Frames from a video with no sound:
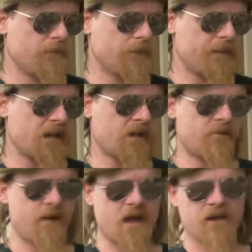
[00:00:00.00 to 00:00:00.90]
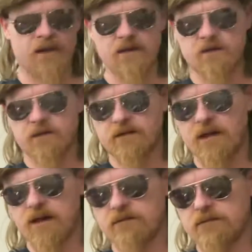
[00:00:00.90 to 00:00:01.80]
They come back here, and he's
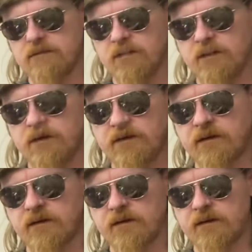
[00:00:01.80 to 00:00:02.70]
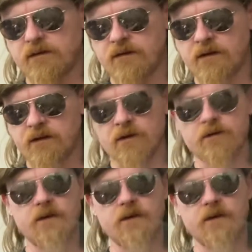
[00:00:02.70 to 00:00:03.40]
like, who was on the roof?